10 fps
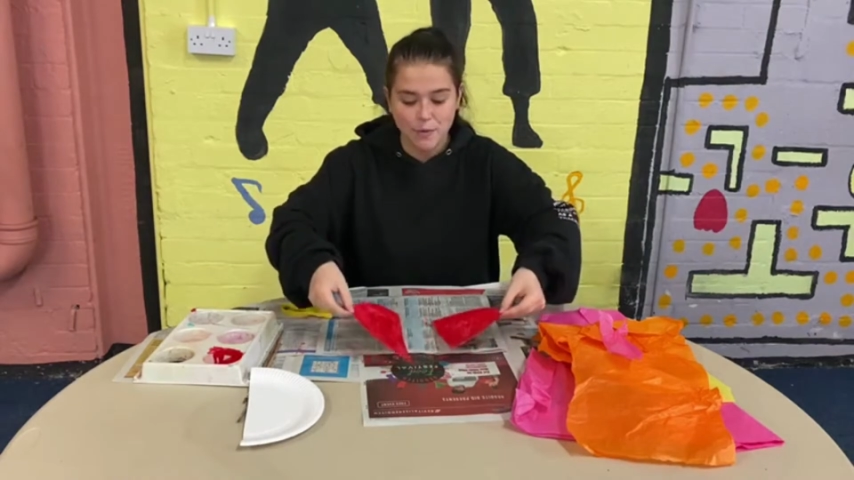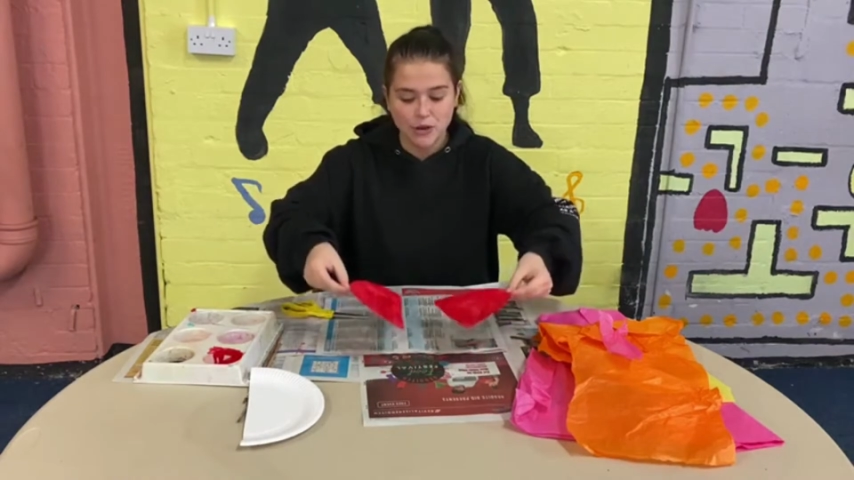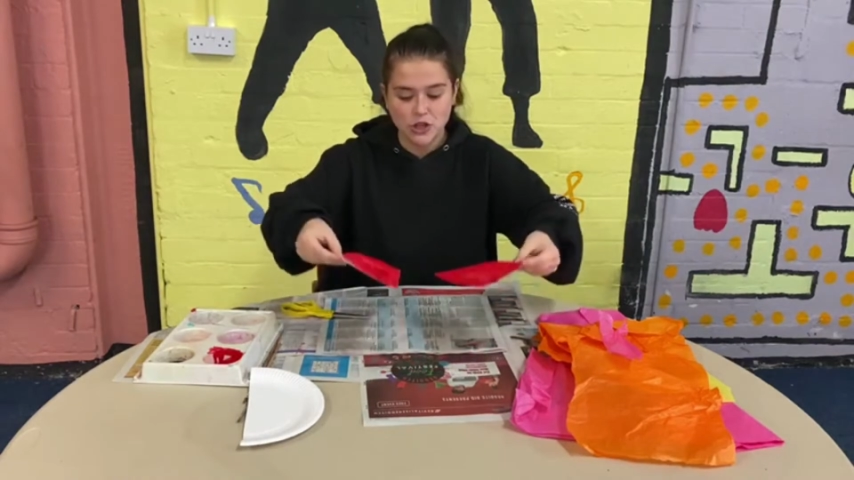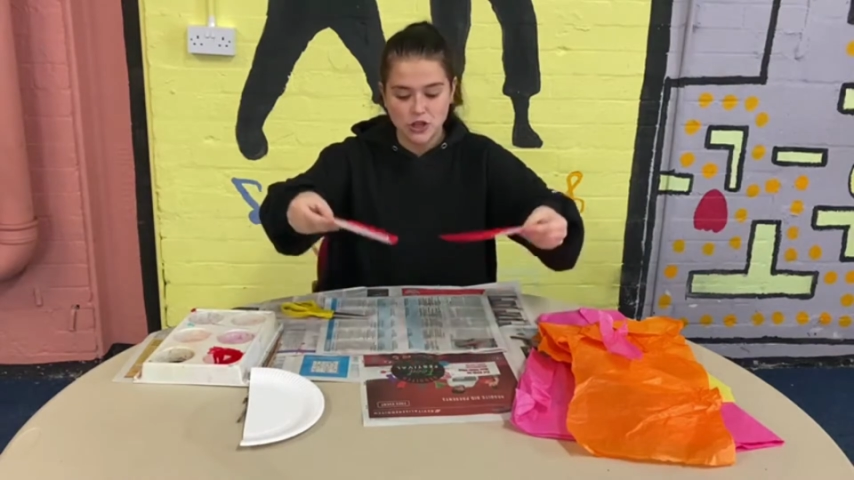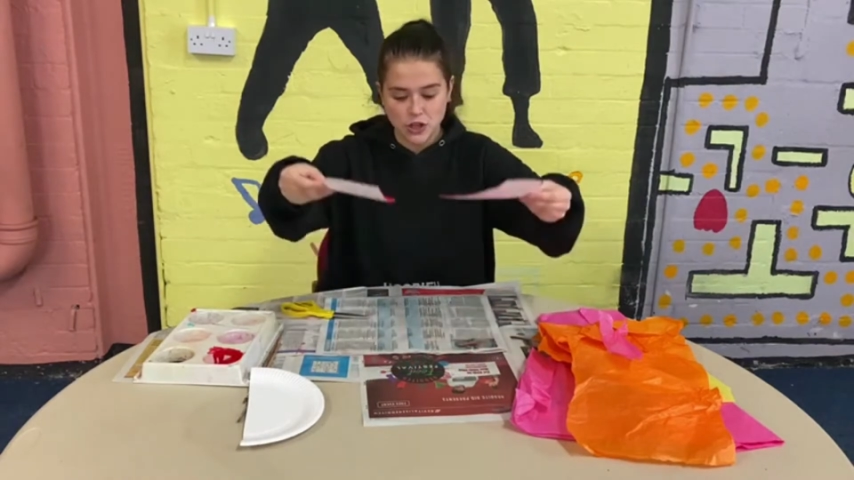we're
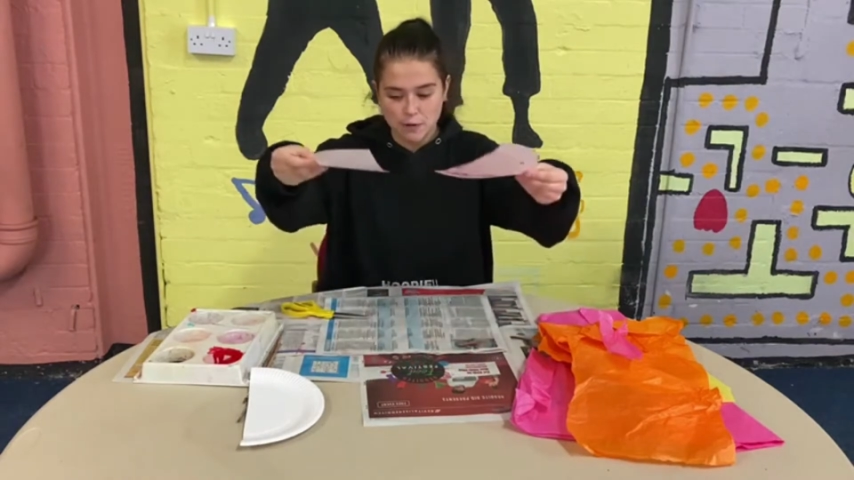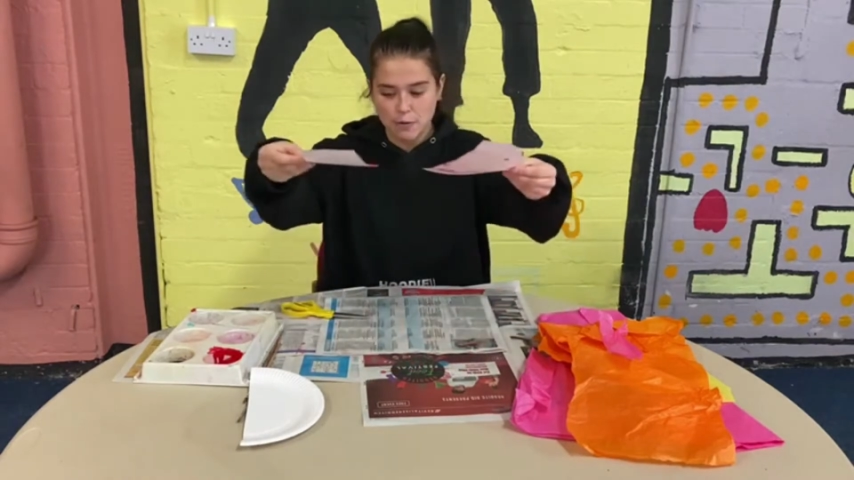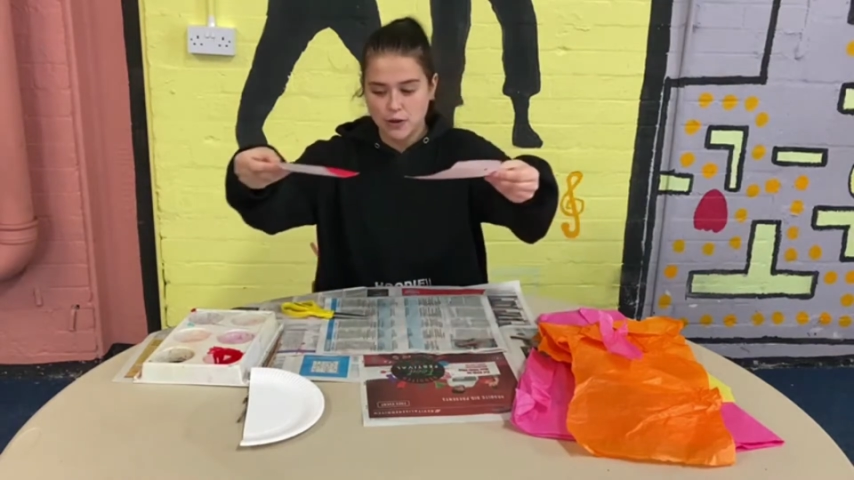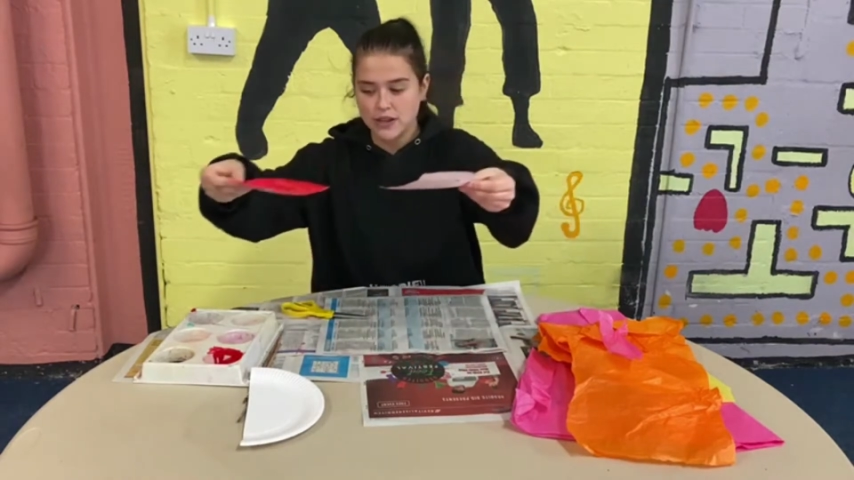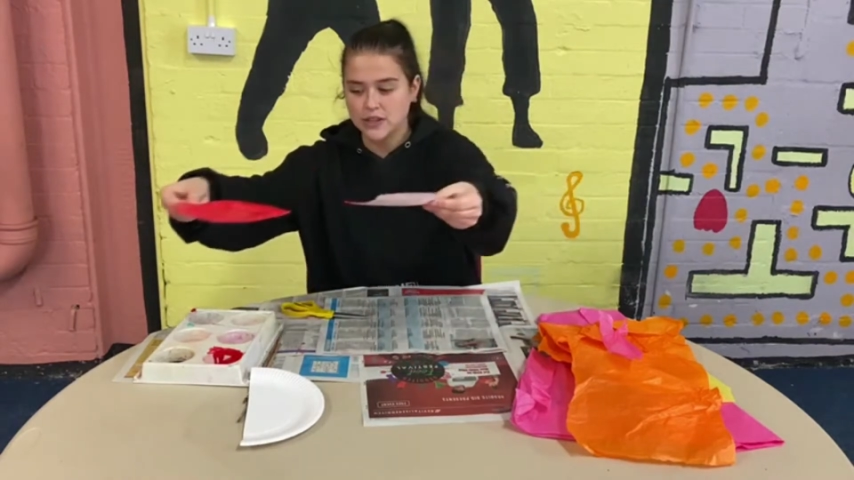just going to
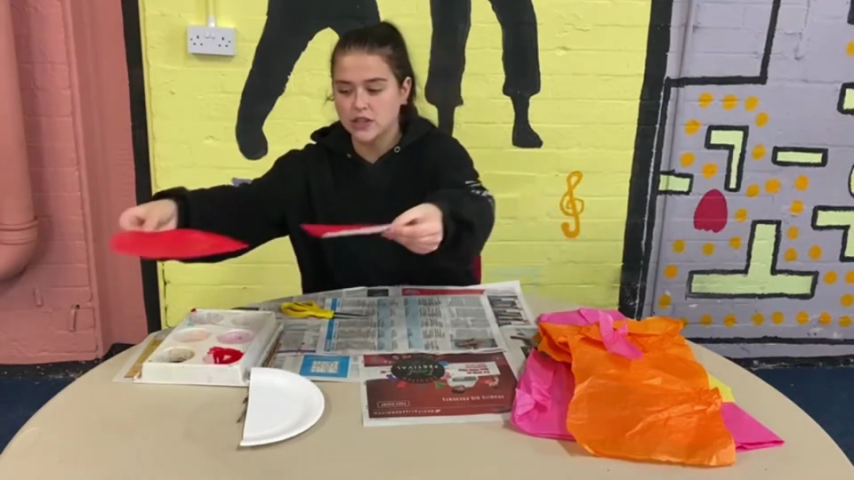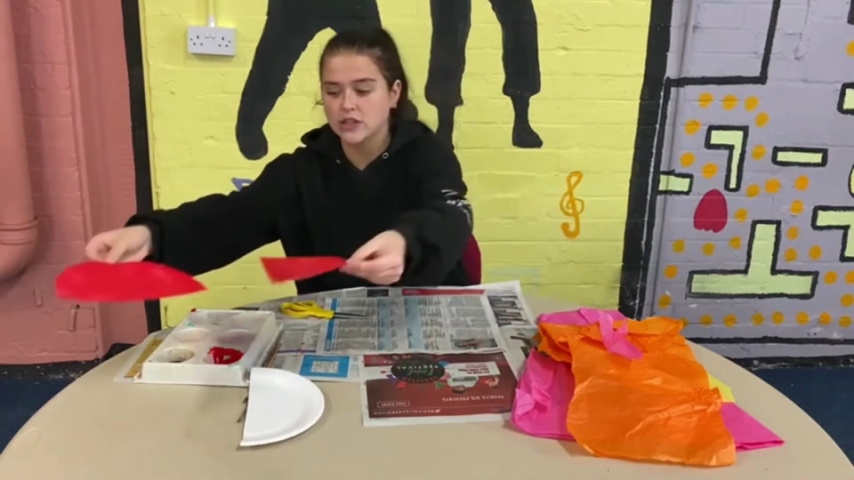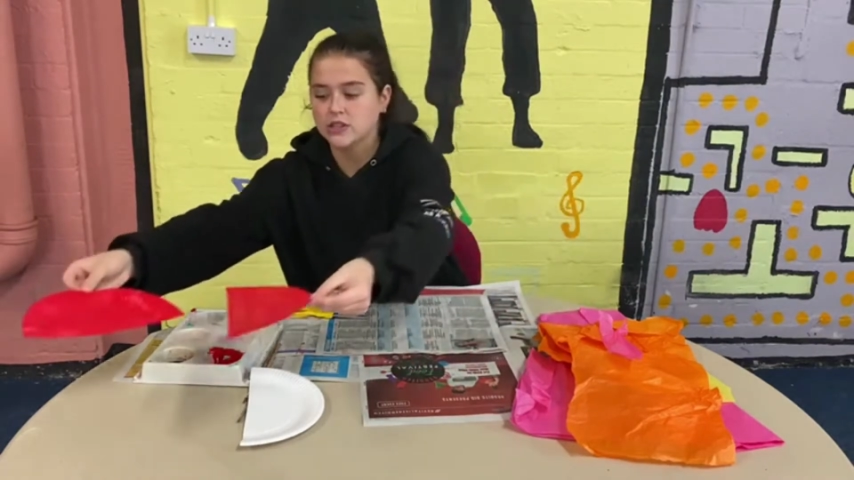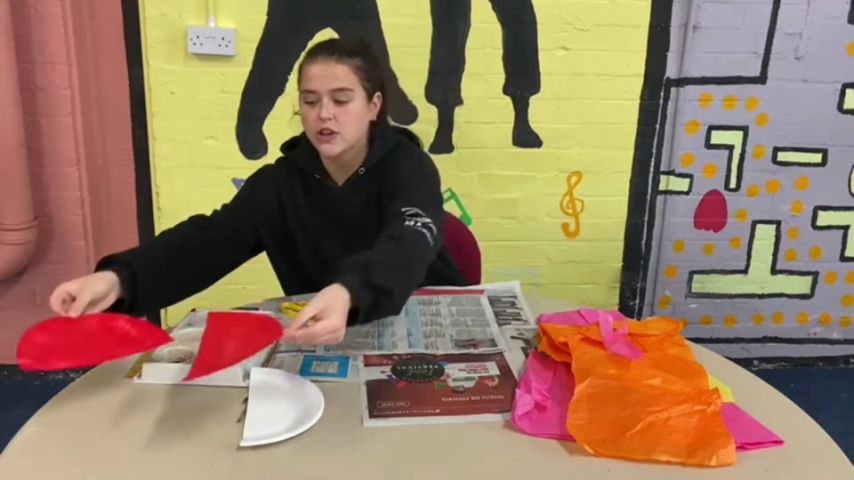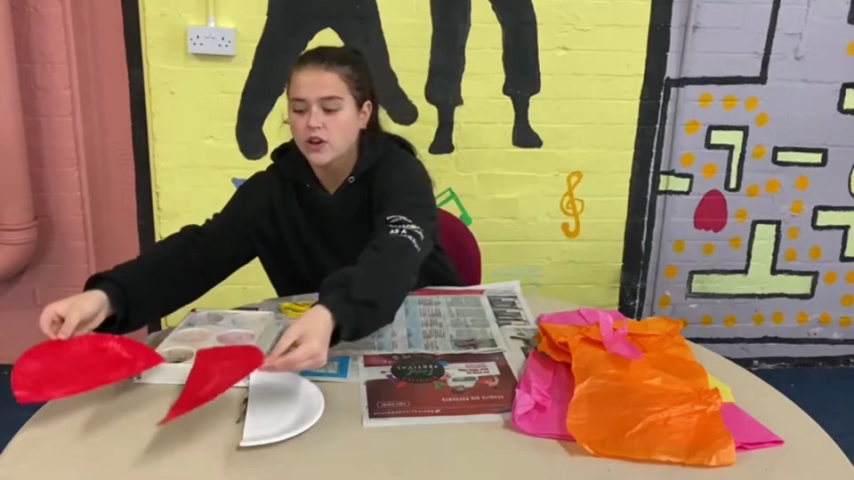put these to
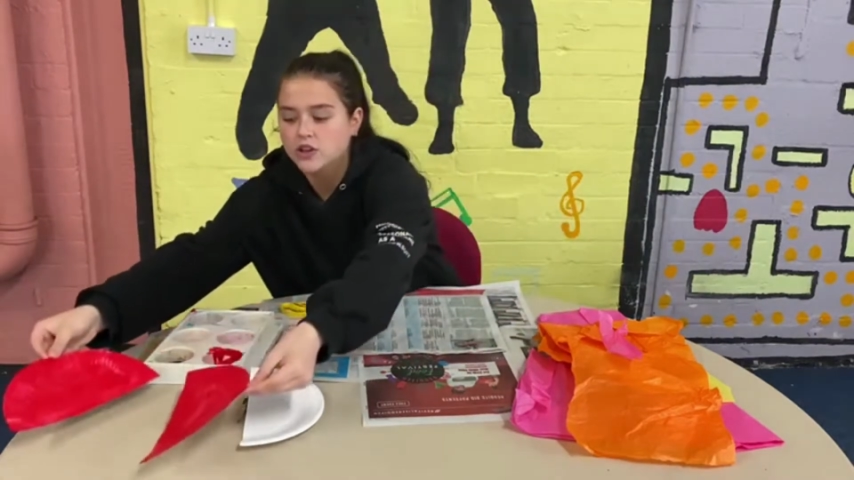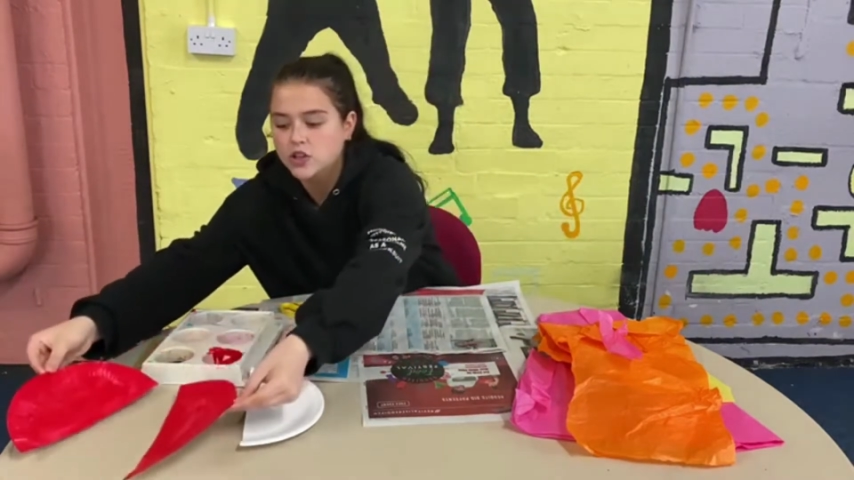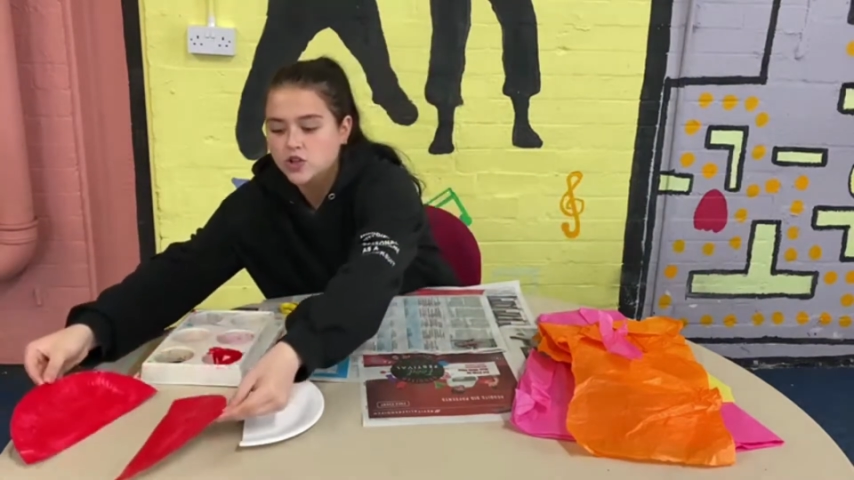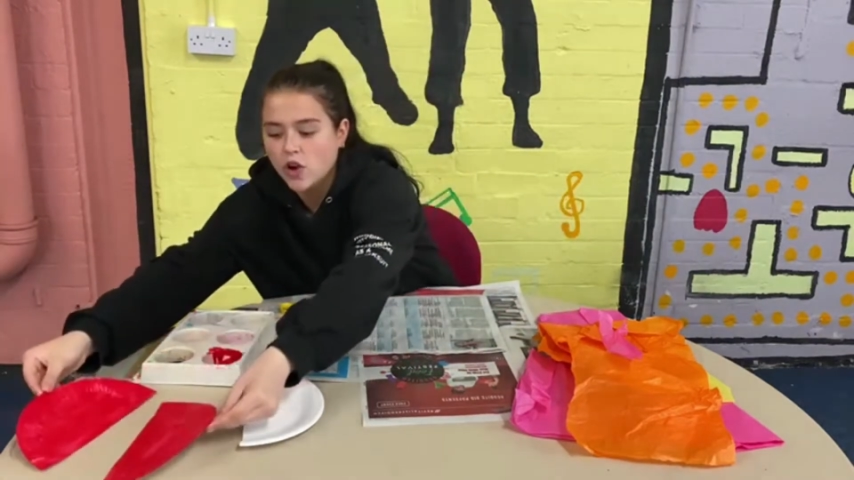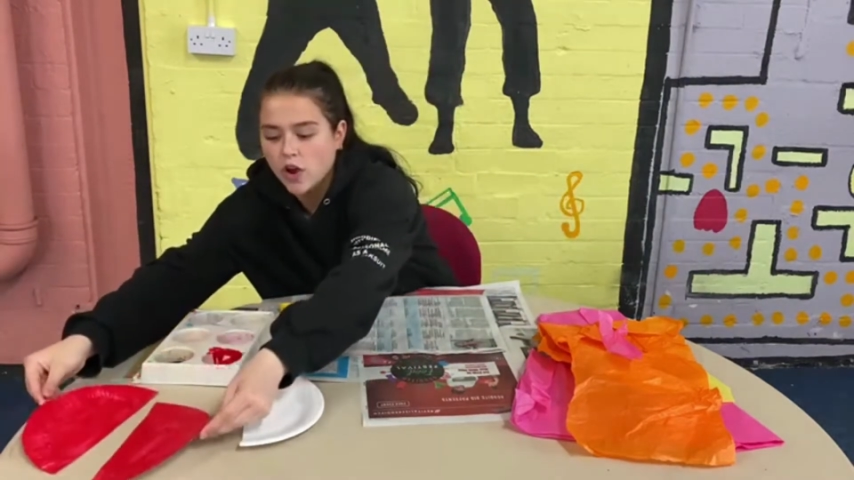the side to
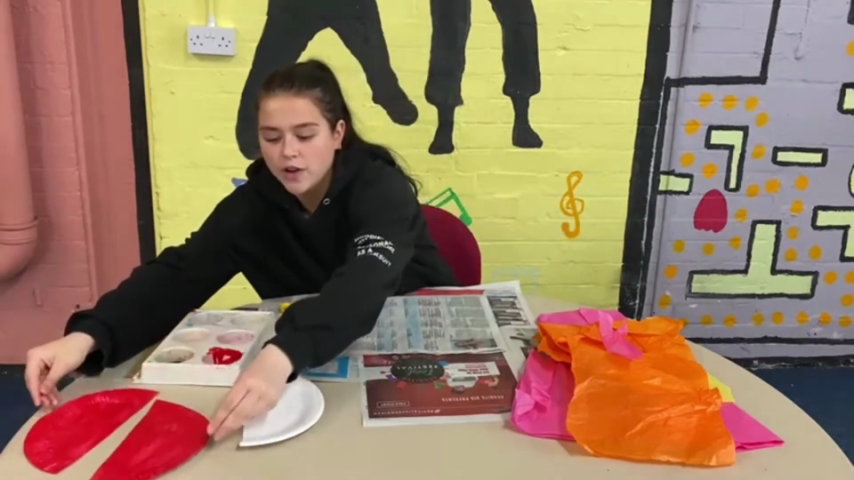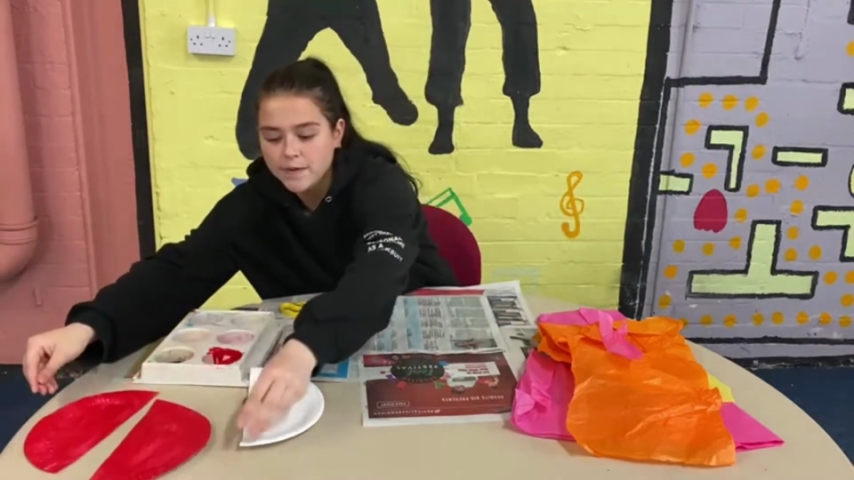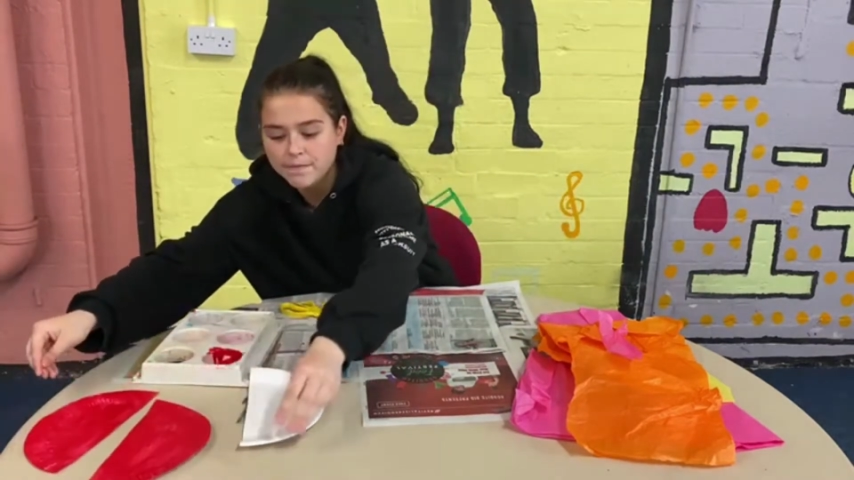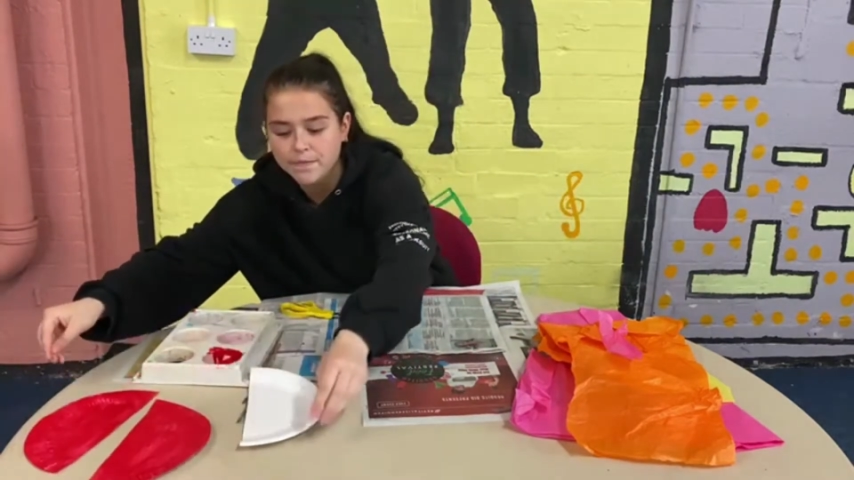dry.